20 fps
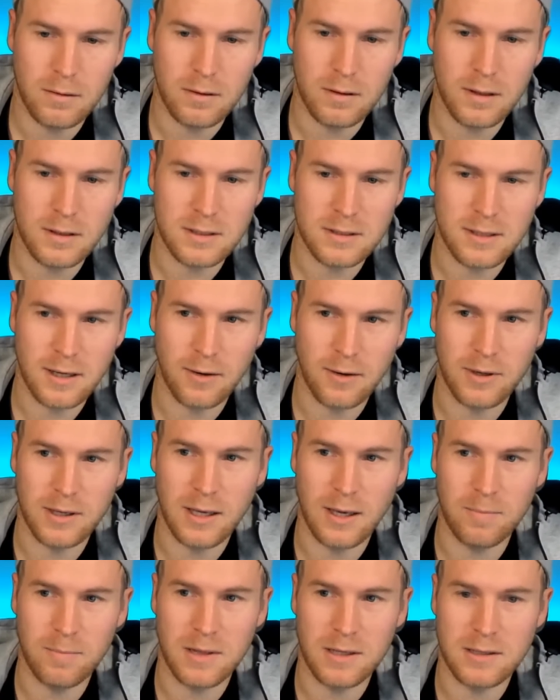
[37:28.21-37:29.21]
This is how we
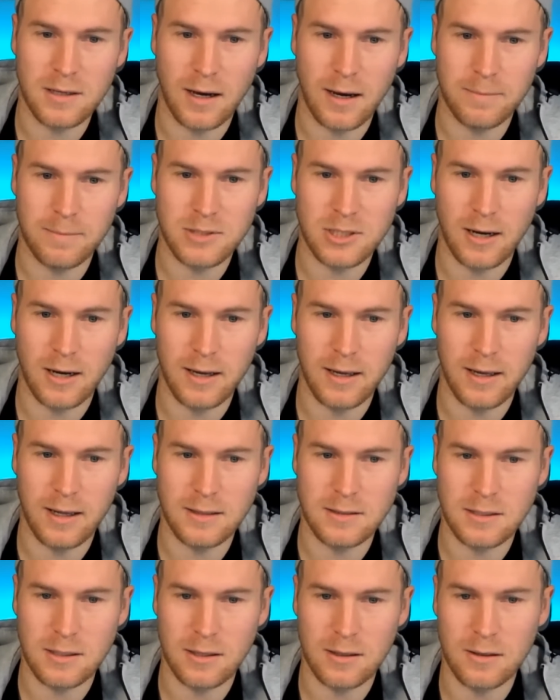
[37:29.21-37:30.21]
keep the Top Shot
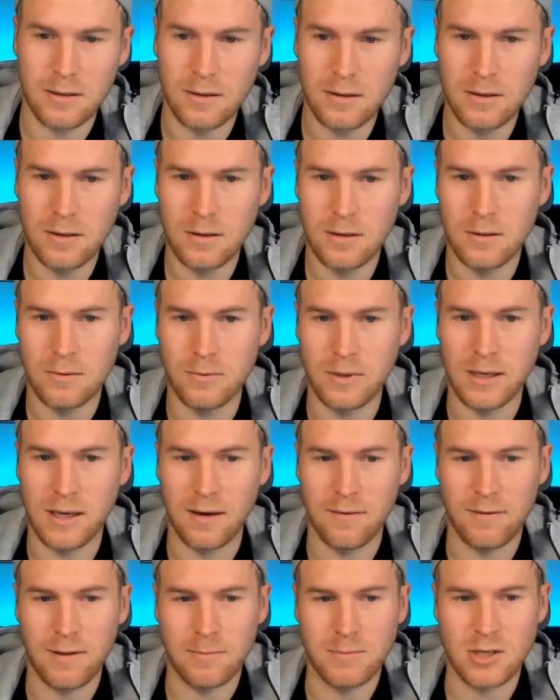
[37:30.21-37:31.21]
heads here. We
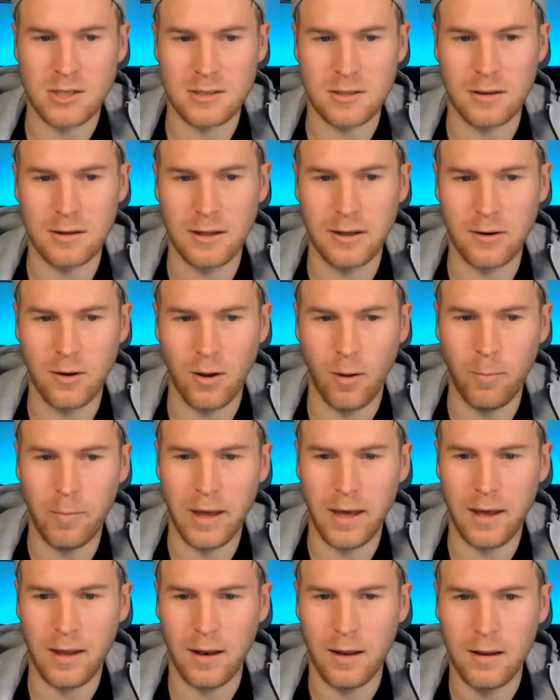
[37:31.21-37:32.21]
give them just a little
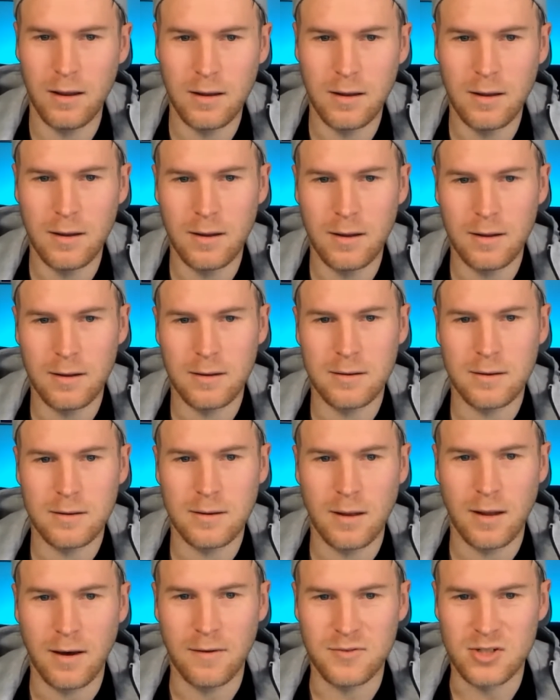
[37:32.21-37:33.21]
bit
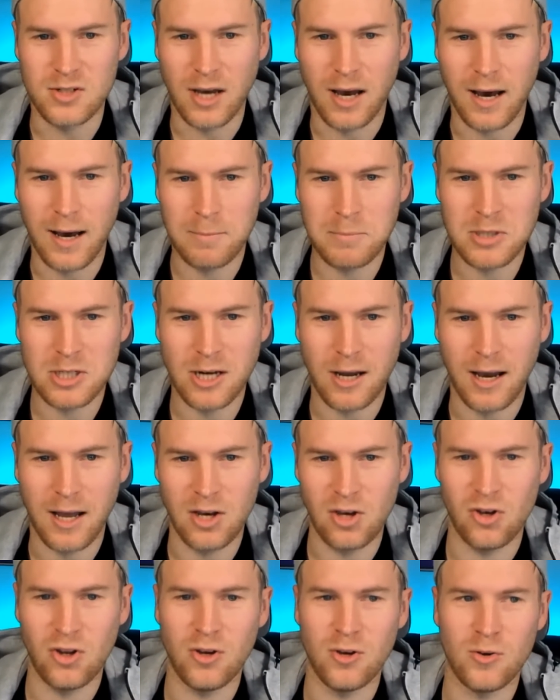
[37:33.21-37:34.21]
of Top Shot
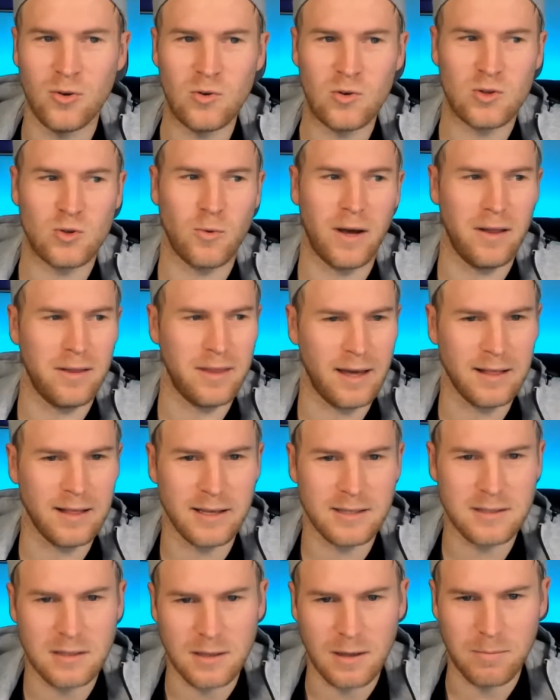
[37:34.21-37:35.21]
news while they
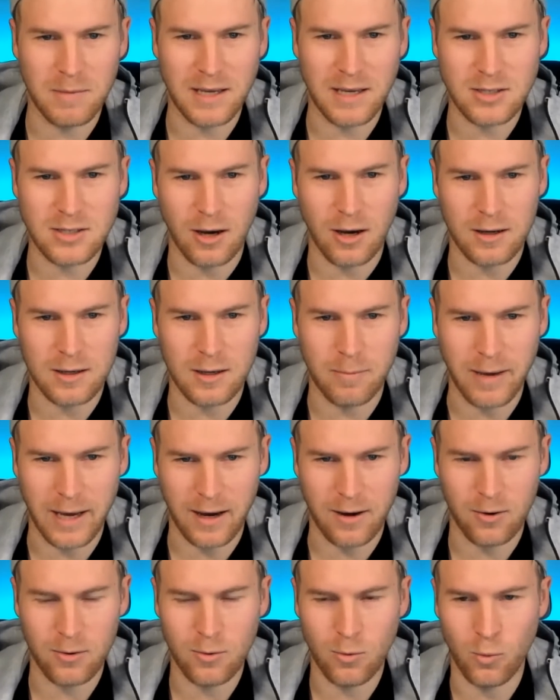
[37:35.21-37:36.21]
listen to me talk
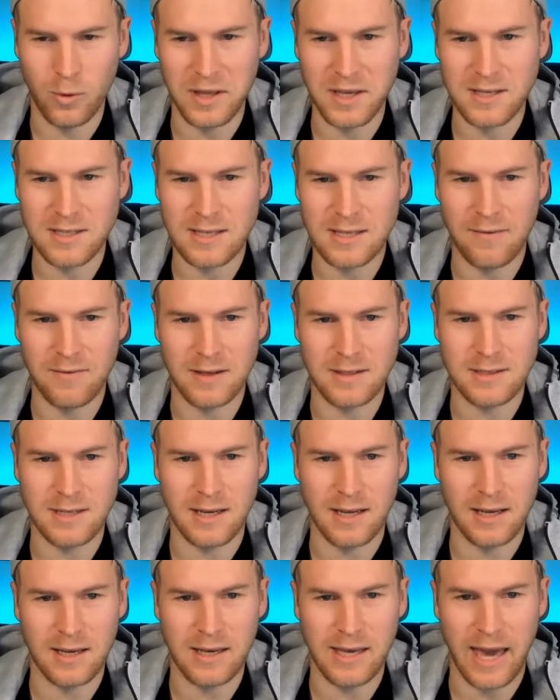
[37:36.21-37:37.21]
about week
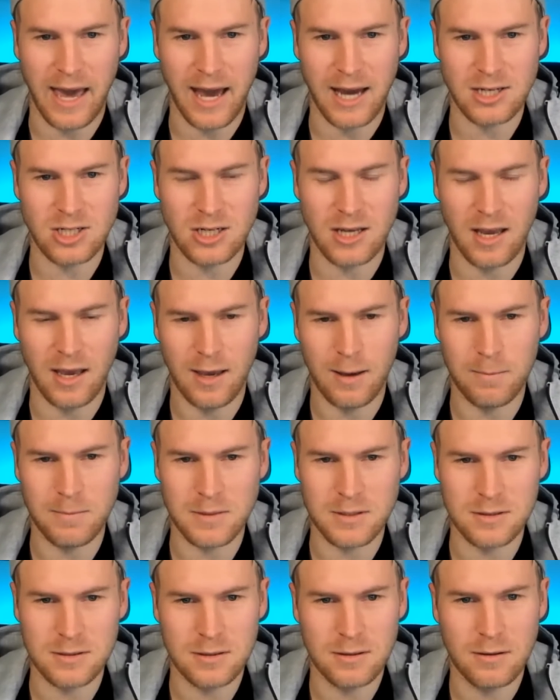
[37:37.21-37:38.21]
17 cash
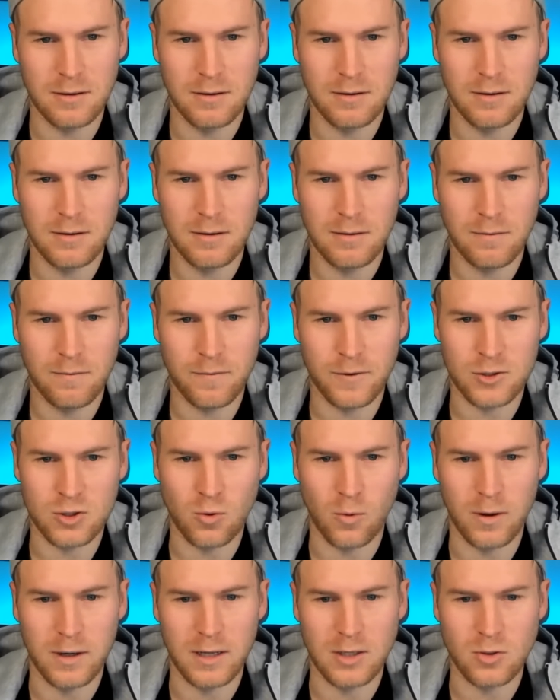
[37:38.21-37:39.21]
games for
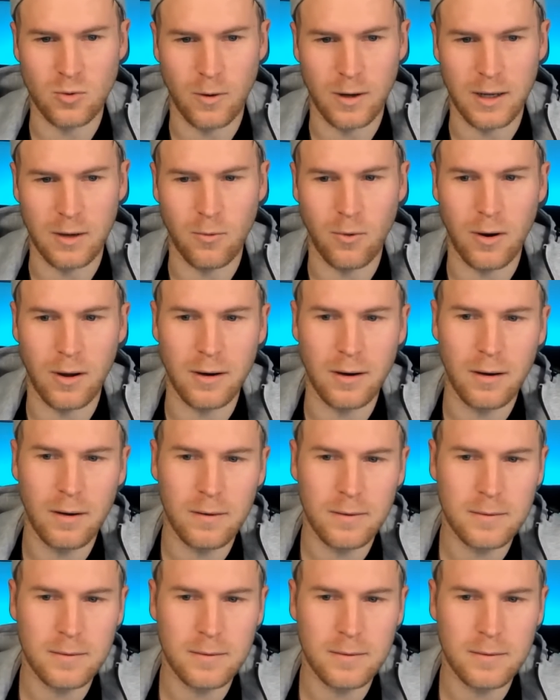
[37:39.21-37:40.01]
2021.